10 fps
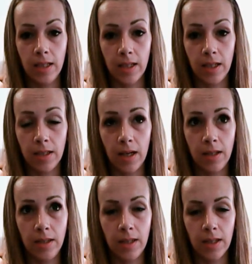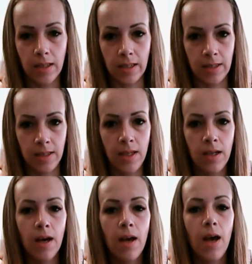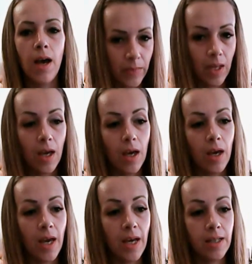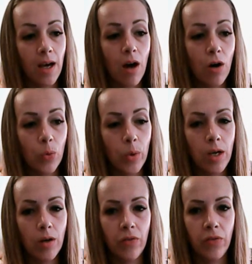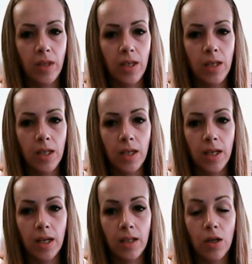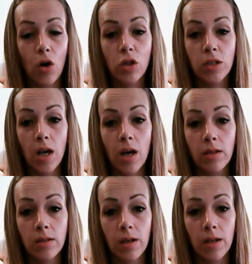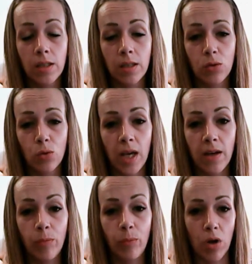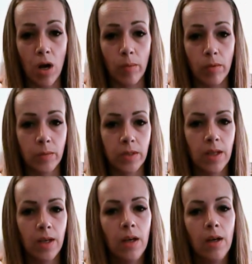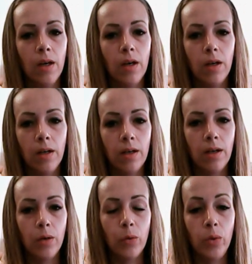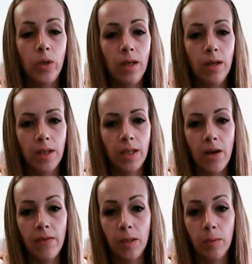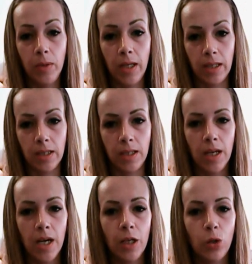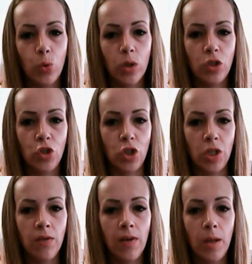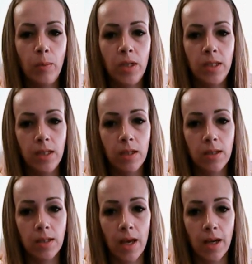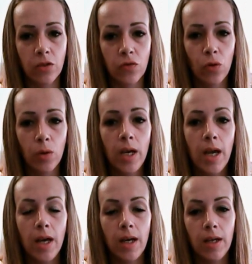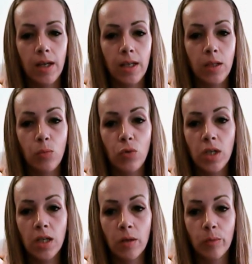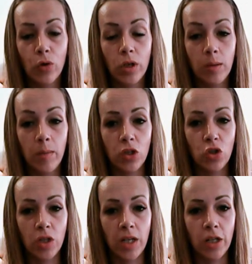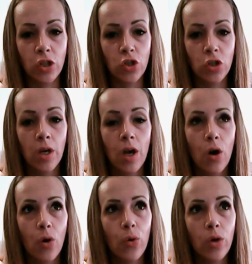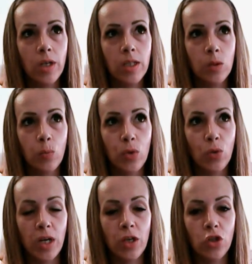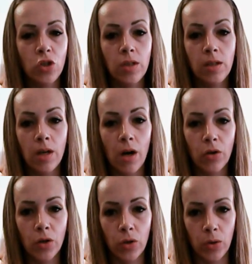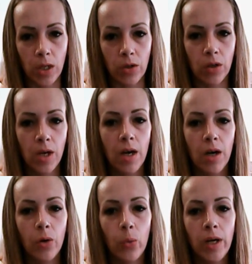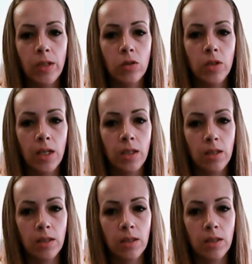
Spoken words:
idealistic, and our way of thinking can cause us to have problems. We have an ability to achieve and be successful in bringing more imagination or inspiration in our career, whether that is